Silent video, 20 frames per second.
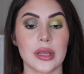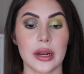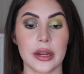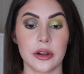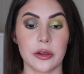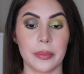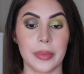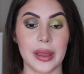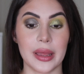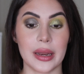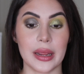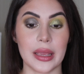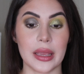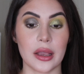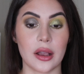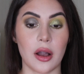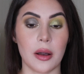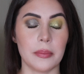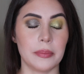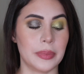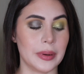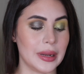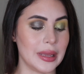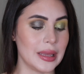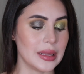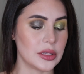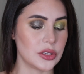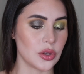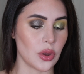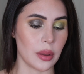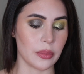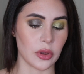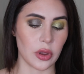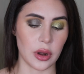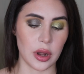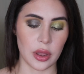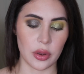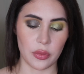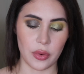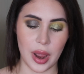a little bit incomplete, so I'm
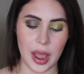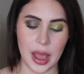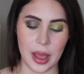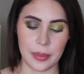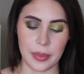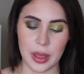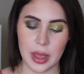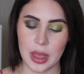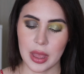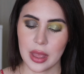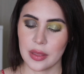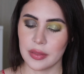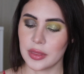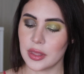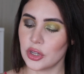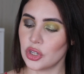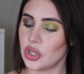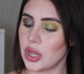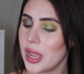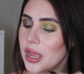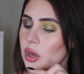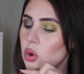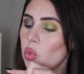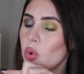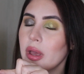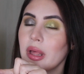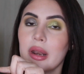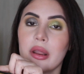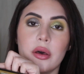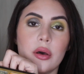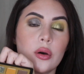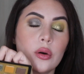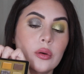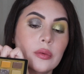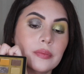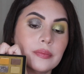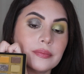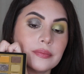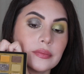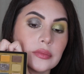gonna grab the shade
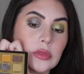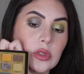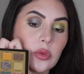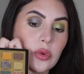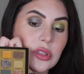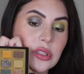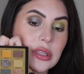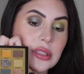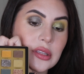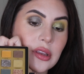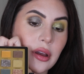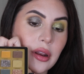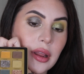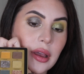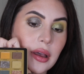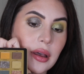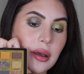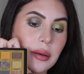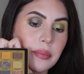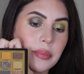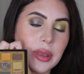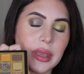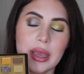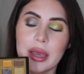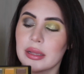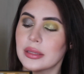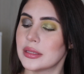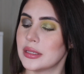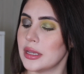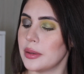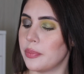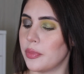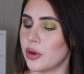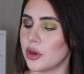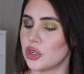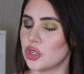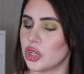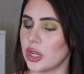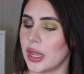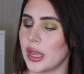Willow, which is gonna be a
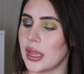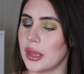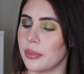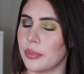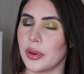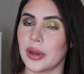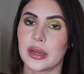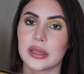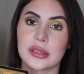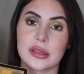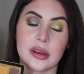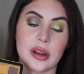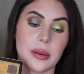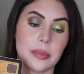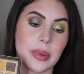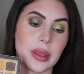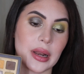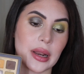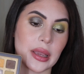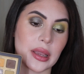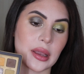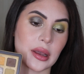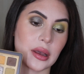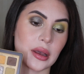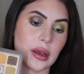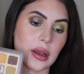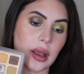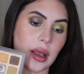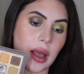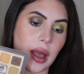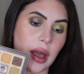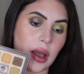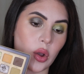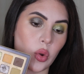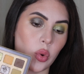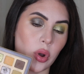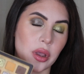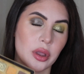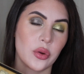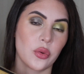deeper shade, but it's gonna be like a
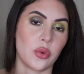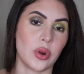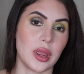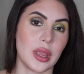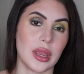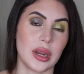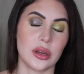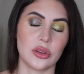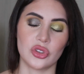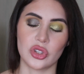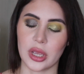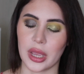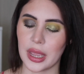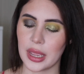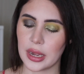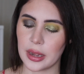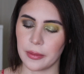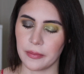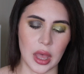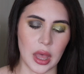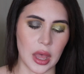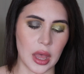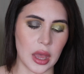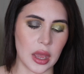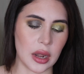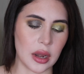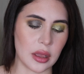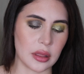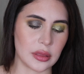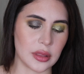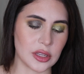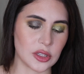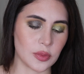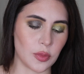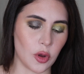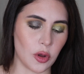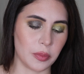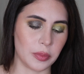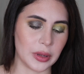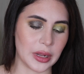aqua green shade, and the
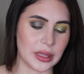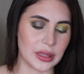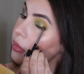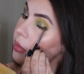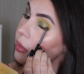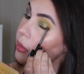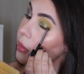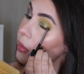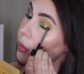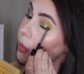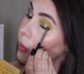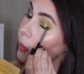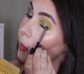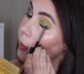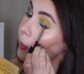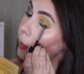small blending brush,